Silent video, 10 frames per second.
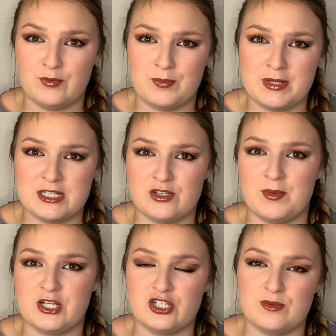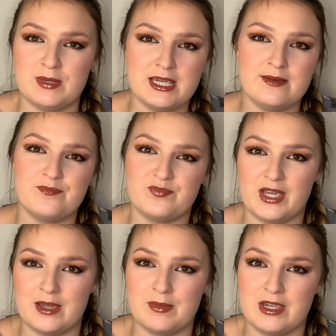would mean so much to me.
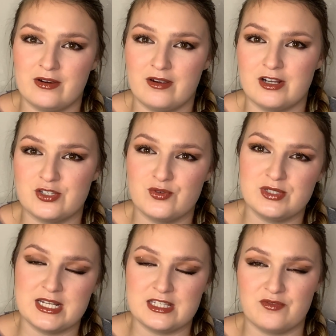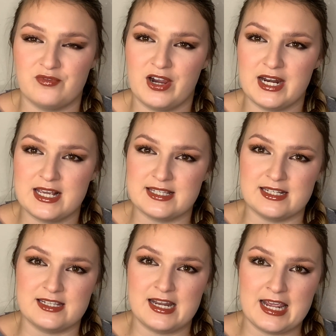I'm here on Tuesdays and Fridays at
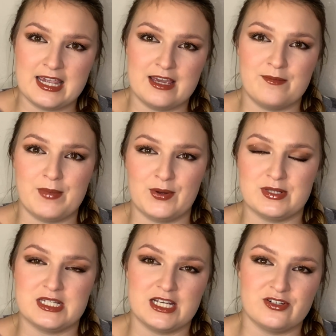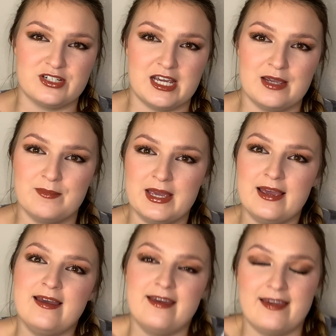10 a.m. Mountain Standard Time,
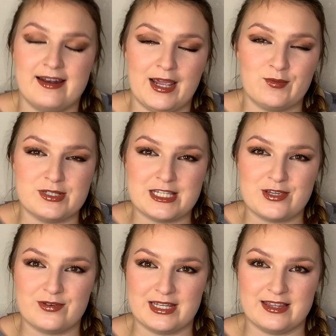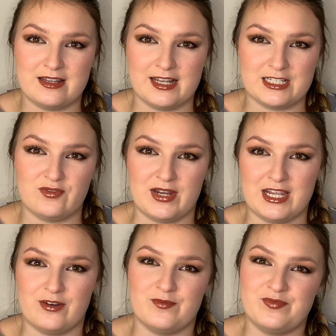and I will see you in the next
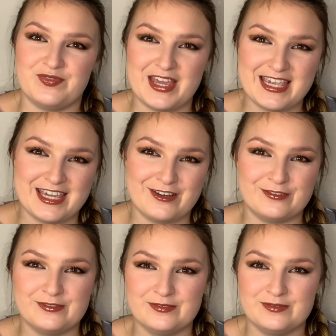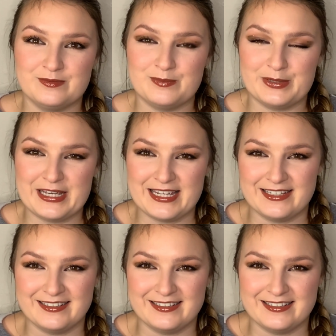video. Thank you. Bye.